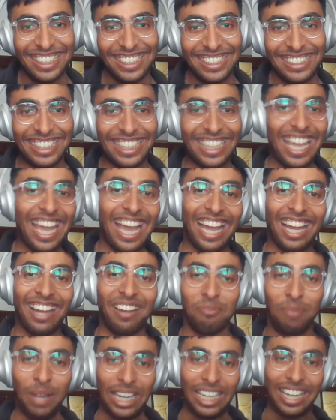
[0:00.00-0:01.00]
So yeah, a
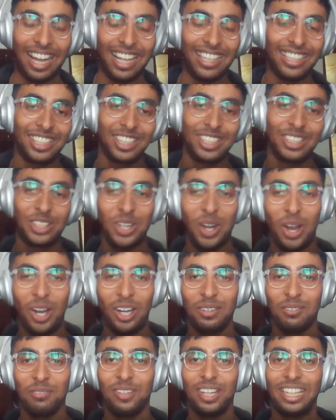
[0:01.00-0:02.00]
big cultural shock.
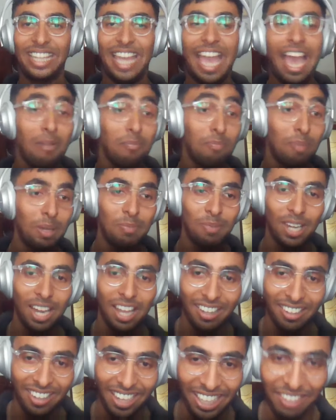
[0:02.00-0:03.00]
But yeah, people
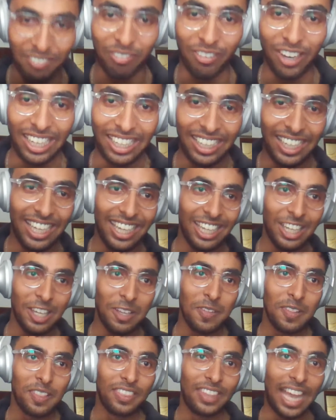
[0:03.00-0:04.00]
are really friendly.
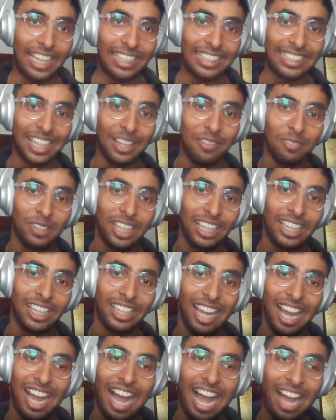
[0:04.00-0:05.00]
That's
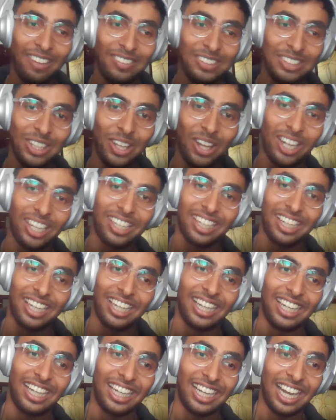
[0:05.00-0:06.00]
something I was
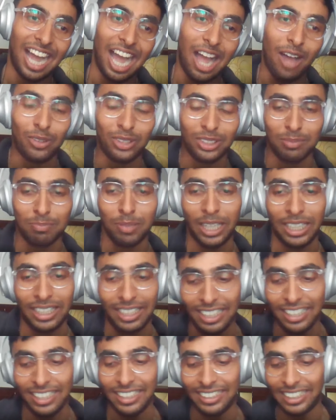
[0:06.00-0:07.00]
a bit
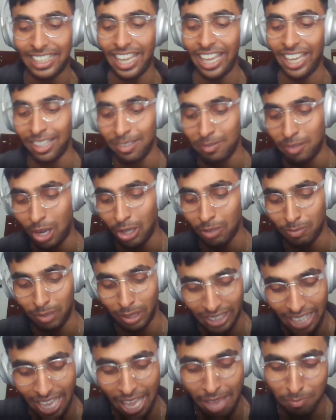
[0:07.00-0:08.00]
scared about.
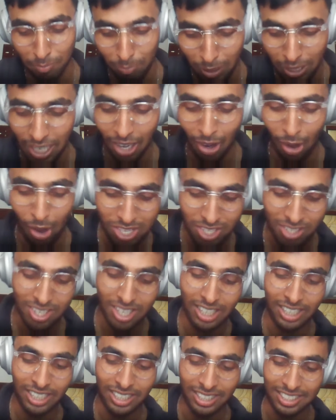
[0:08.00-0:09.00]
But yeah,
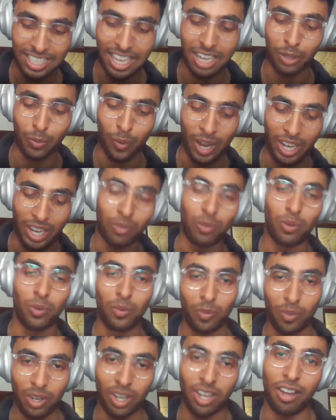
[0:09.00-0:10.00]
Australians are quite
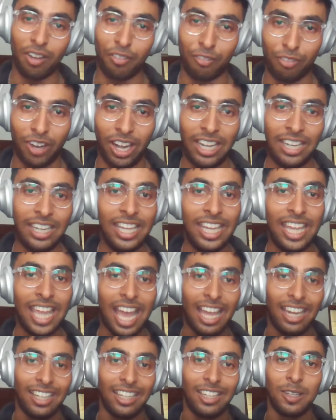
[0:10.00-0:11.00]
friendly
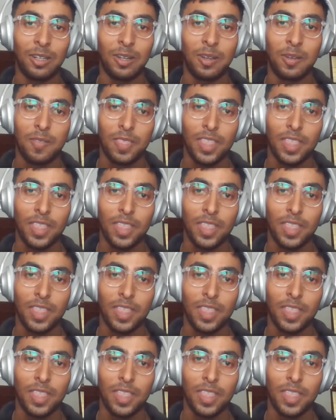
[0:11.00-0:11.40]
and